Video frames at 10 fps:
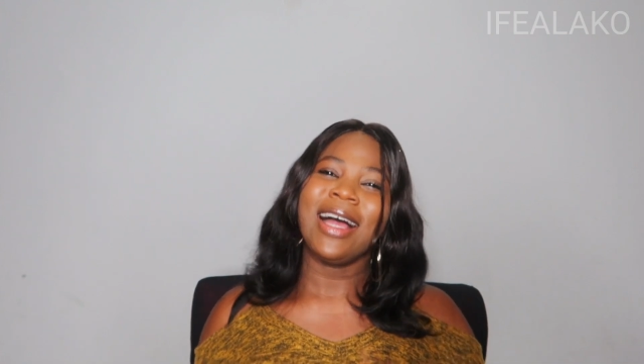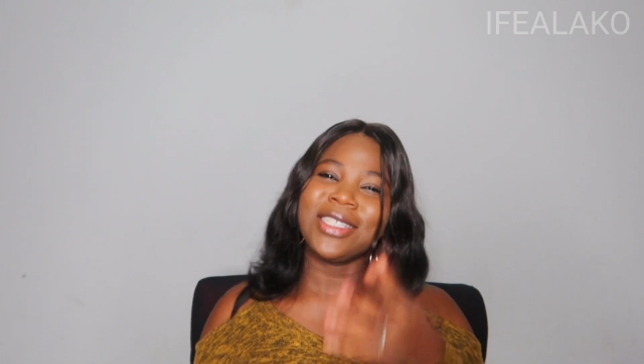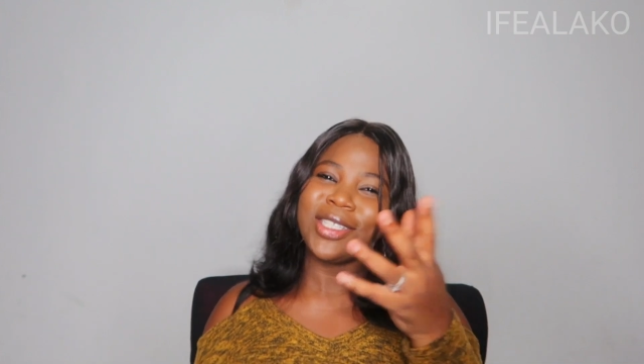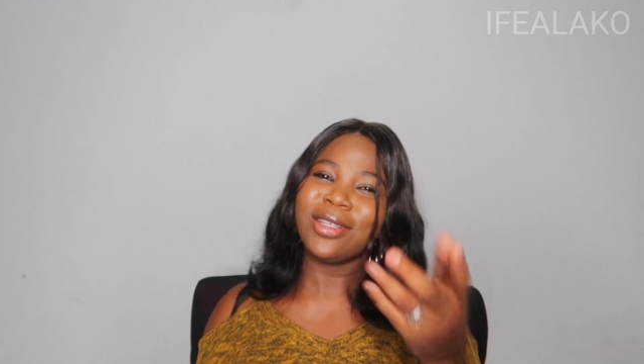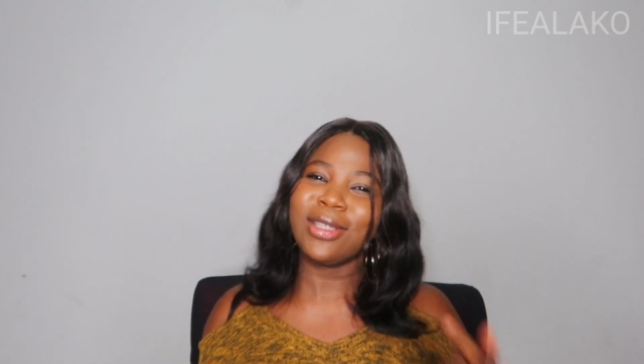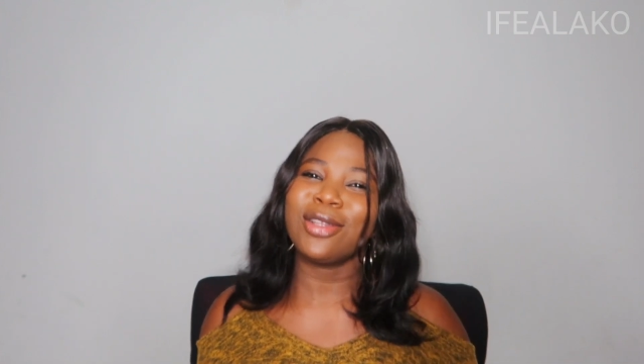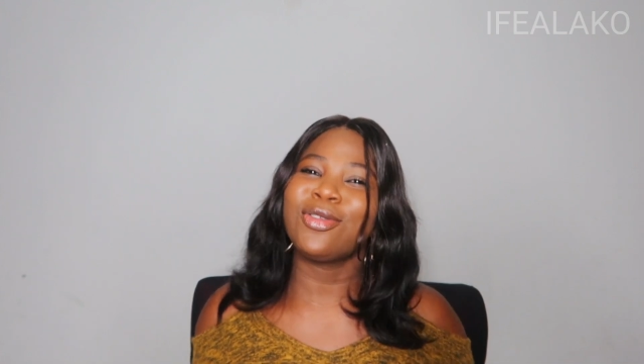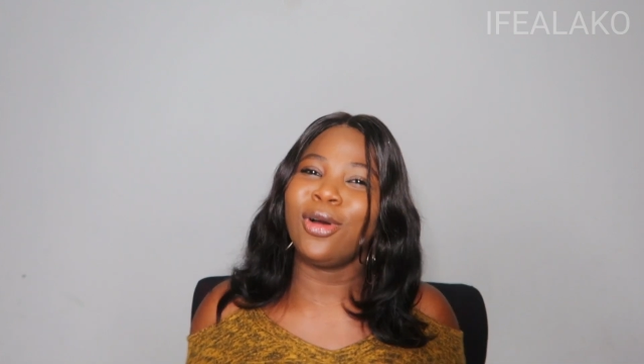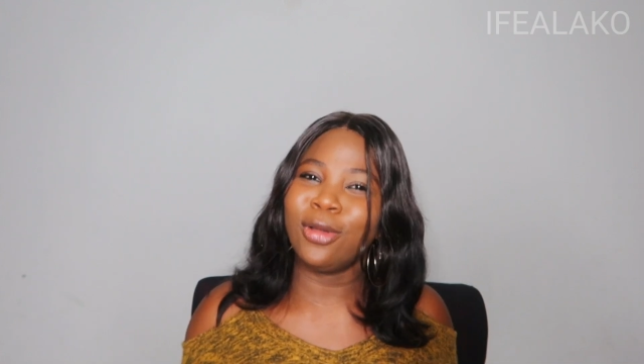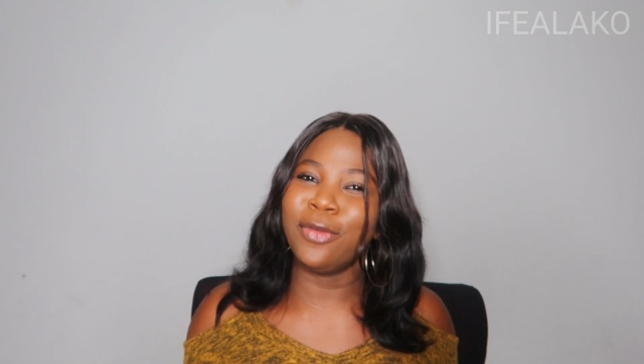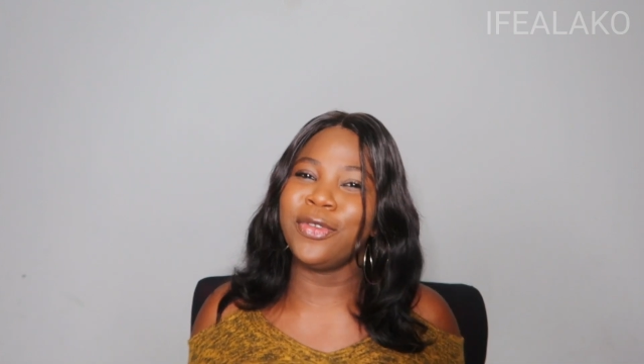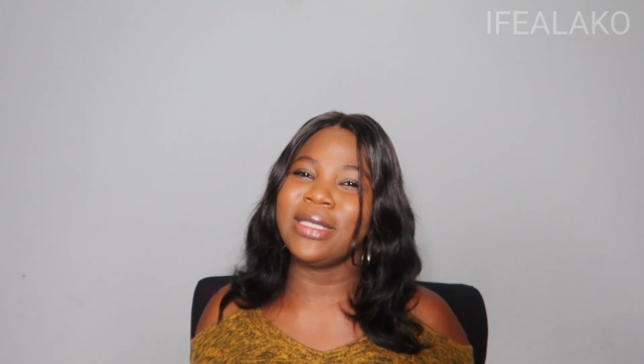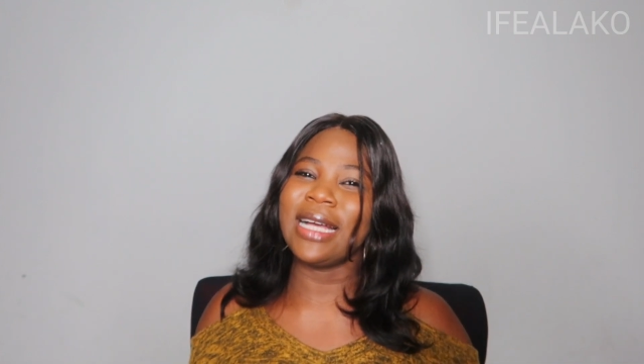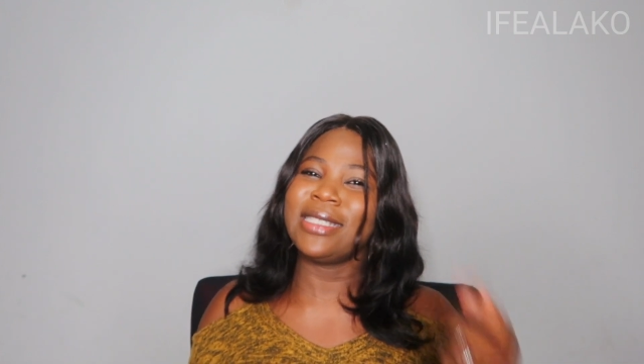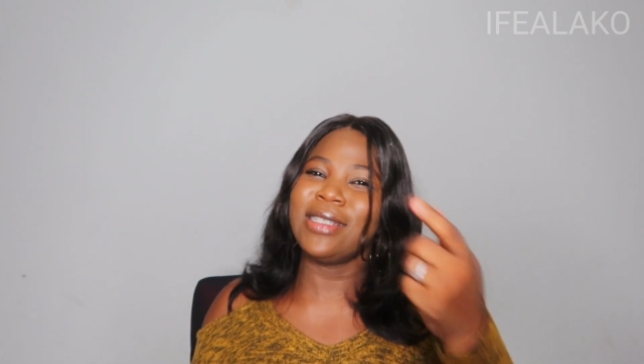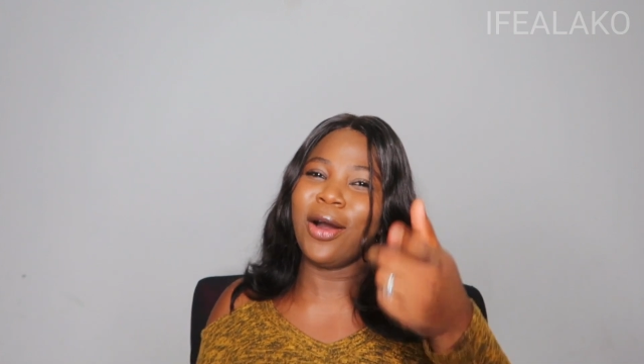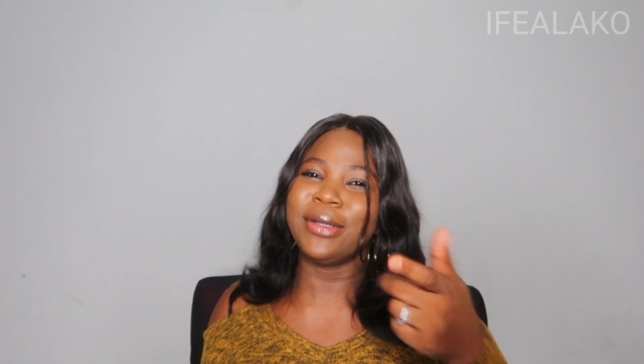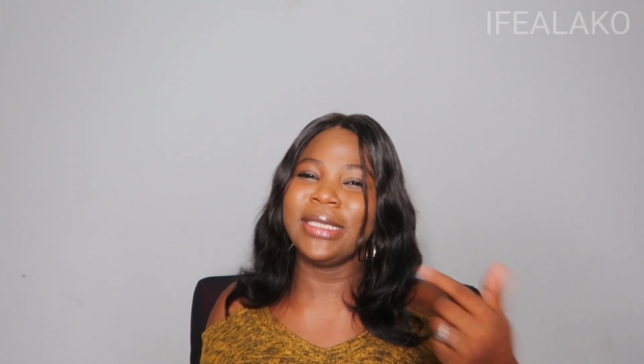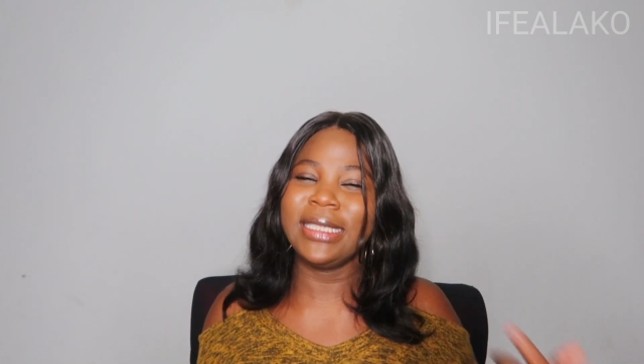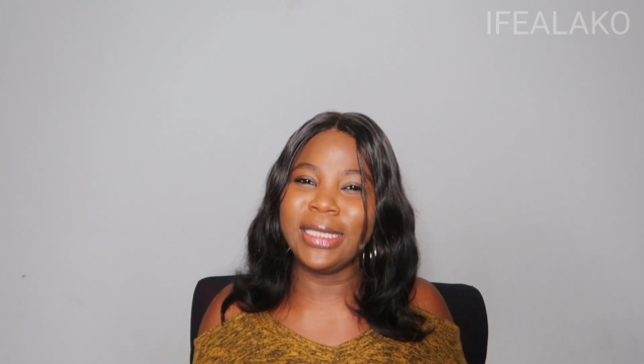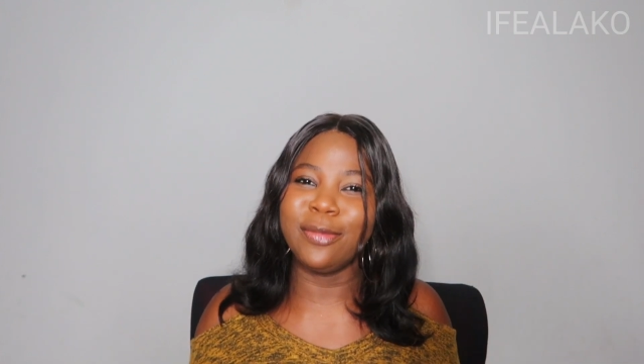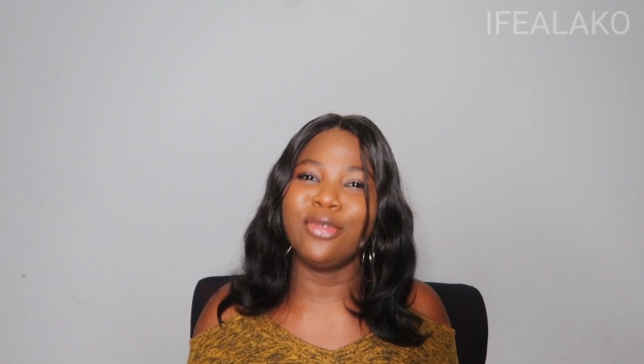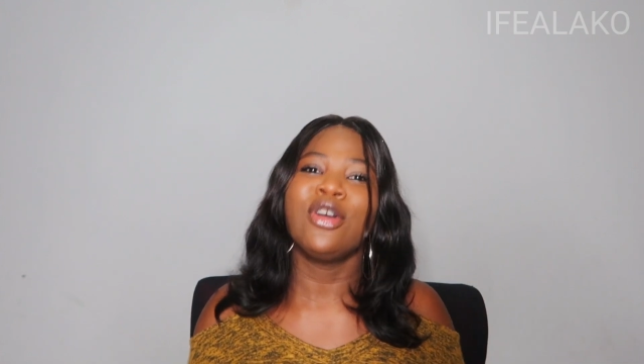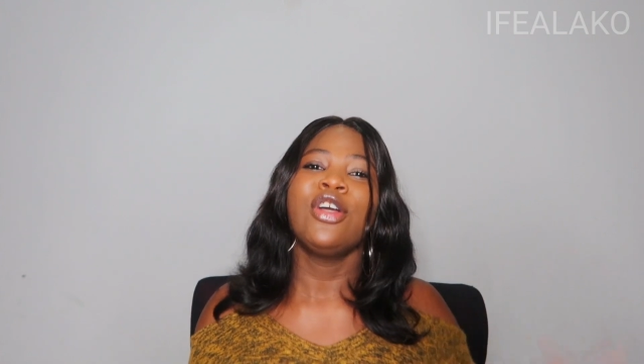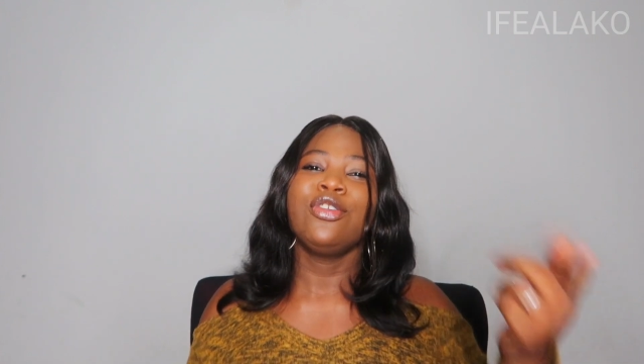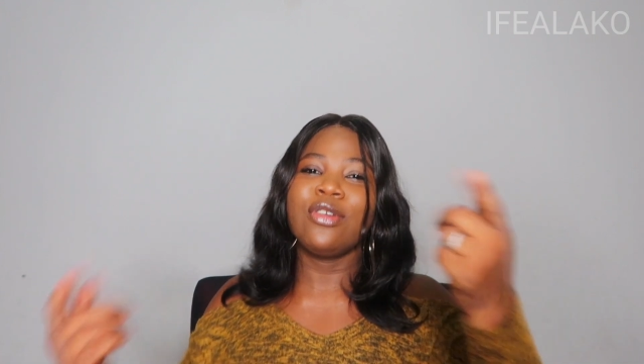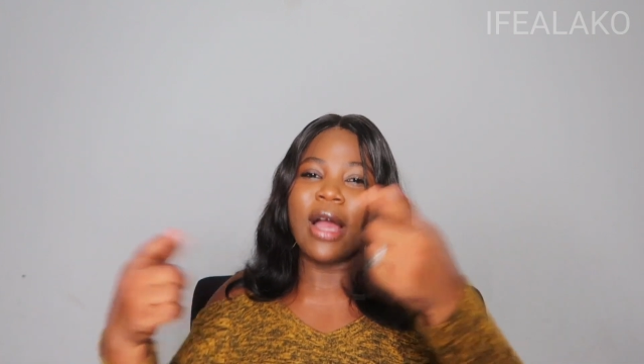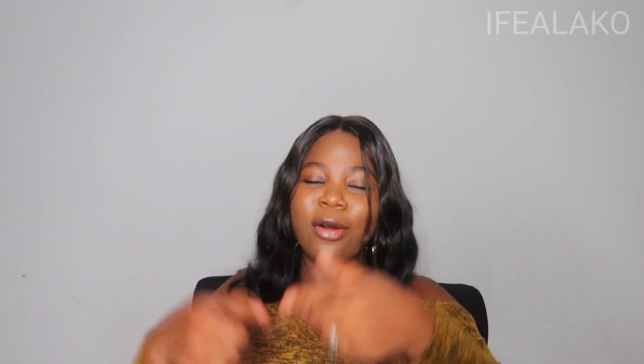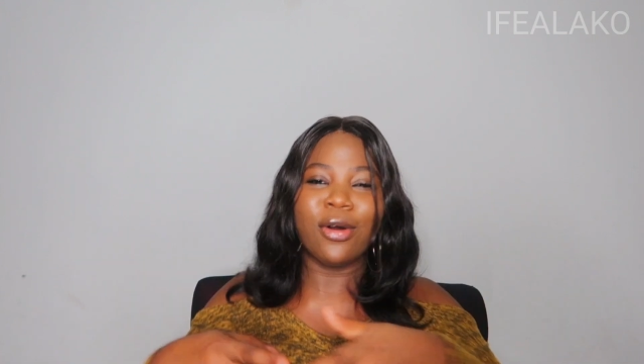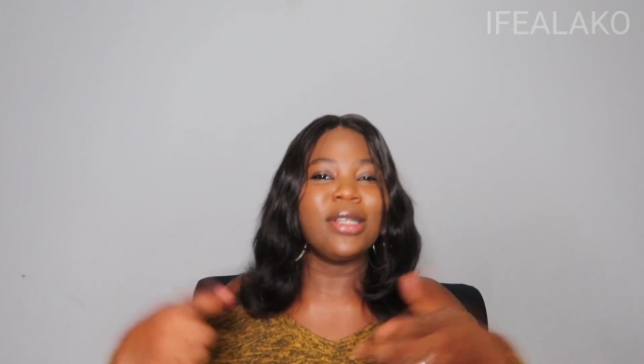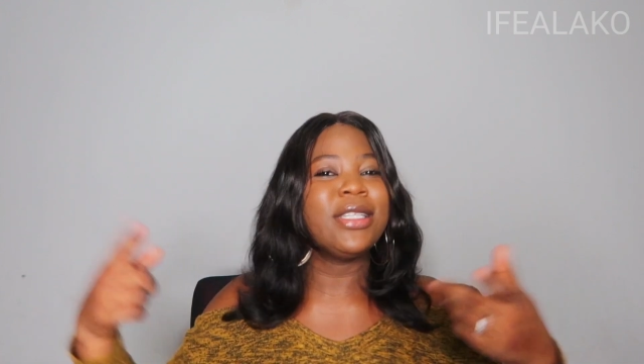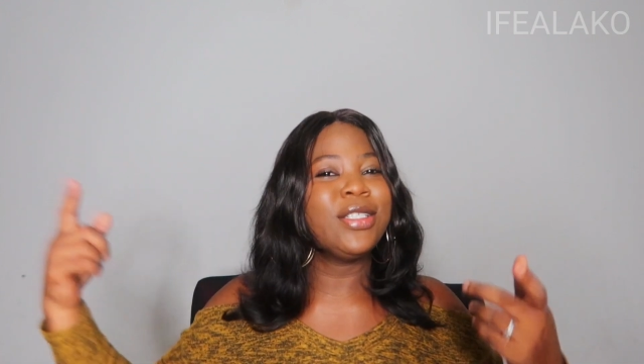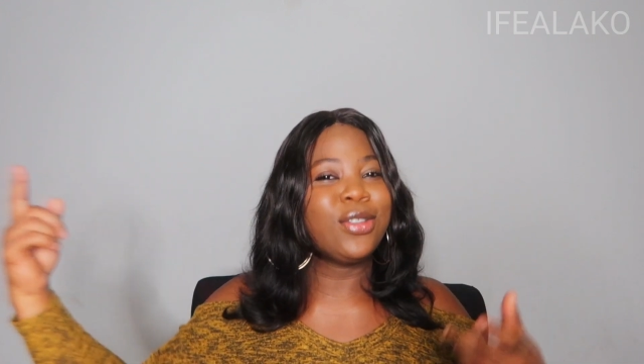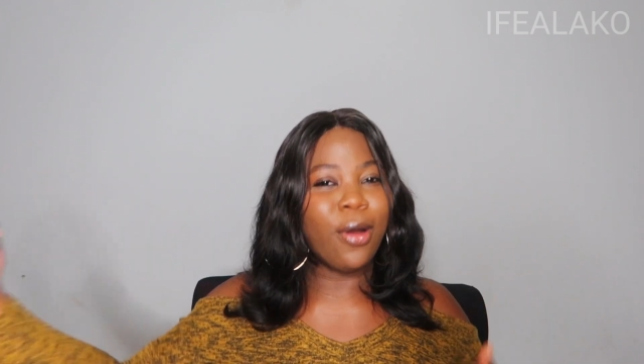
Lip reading: And shout out to all of you that you are on this table. You are calling